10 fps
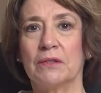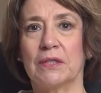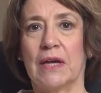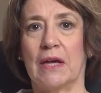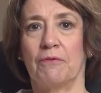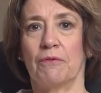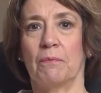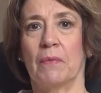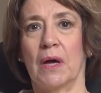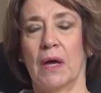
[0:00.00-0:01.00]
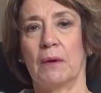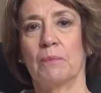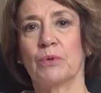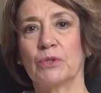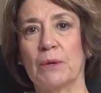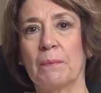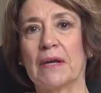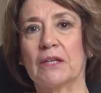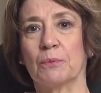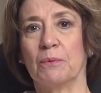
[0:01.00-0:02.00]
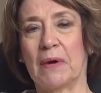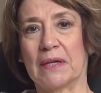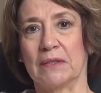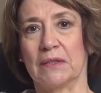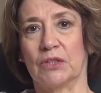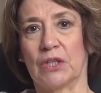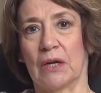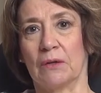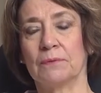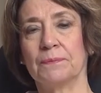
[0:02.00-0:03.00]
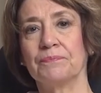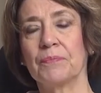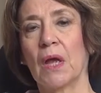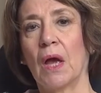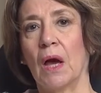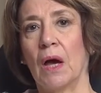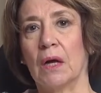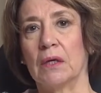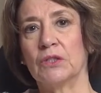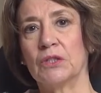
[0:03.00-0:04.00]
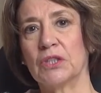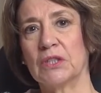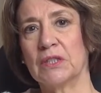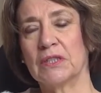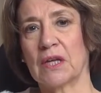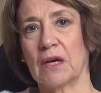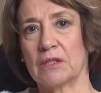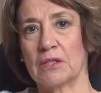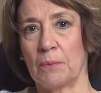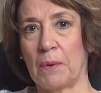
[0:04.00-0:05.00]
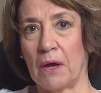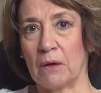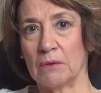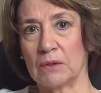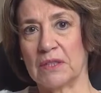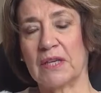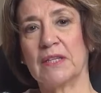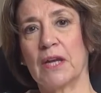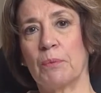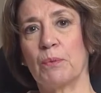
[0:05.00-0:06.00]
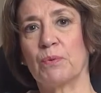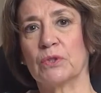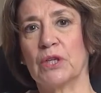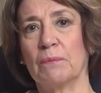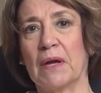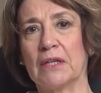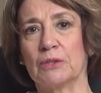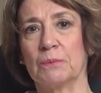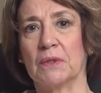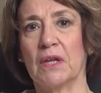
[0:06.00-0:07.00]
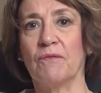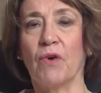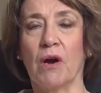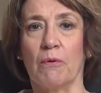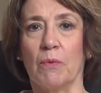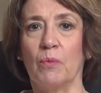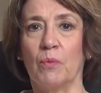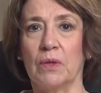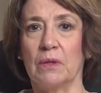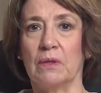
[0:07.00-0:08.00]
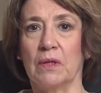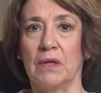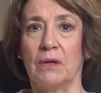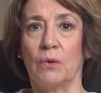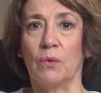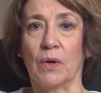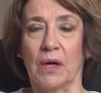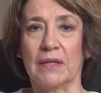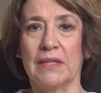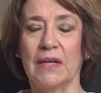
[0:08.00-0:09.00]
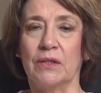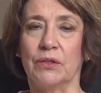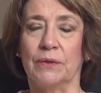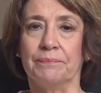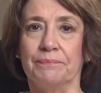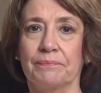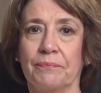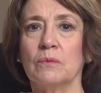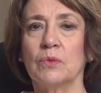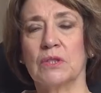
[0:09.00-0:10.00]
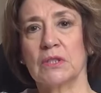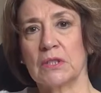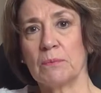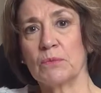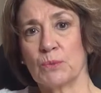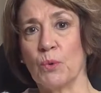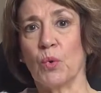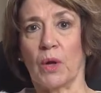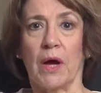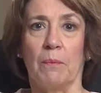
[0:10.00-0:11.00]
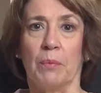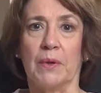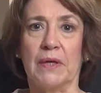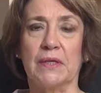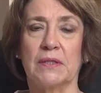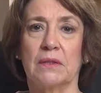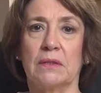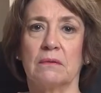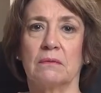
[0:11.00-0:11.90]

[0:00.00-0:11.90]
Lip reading: today from my Project Management Matters channel just to discuss about setting up a project management environment within an organisation. With some smaller companies,